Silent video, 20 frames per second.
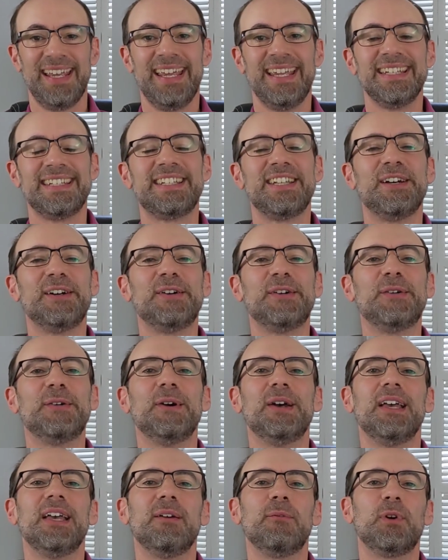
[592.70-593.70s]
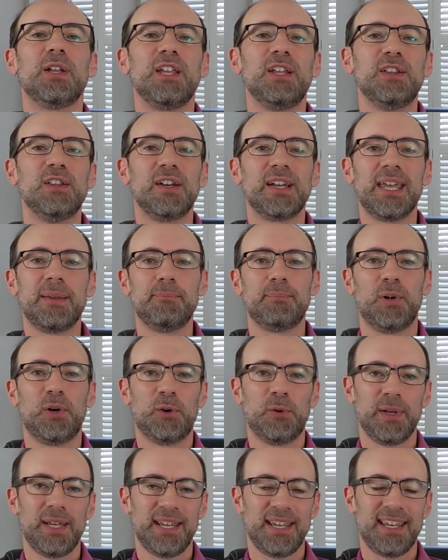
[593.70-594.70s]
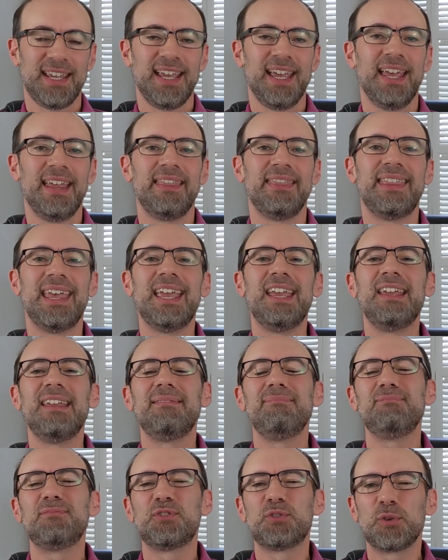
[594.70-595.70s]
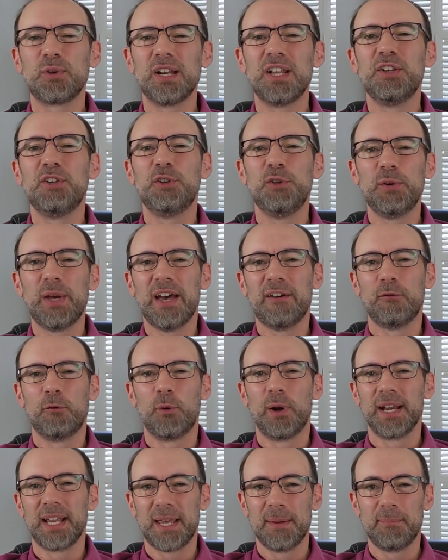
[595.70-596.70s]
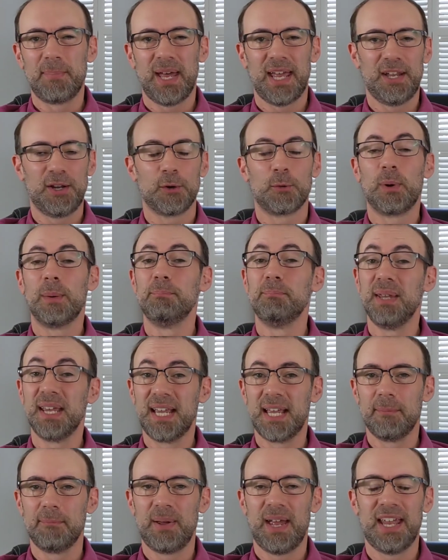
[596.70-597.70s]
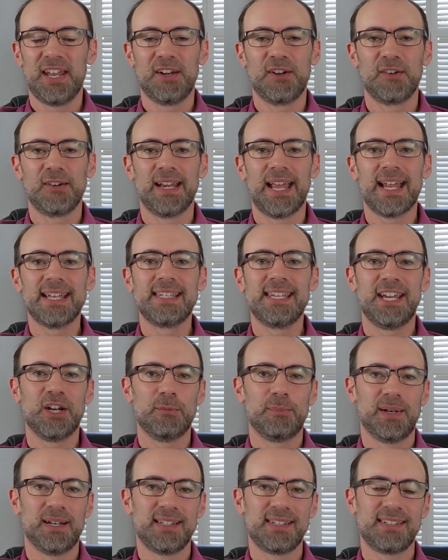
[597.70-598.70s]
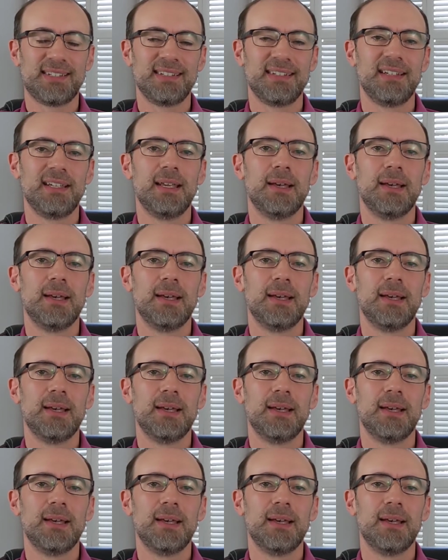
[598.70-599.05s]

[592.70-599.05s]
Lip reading: So when you look at Boeing, they sort of do have one competitor, one big competitor, and that's Airbus.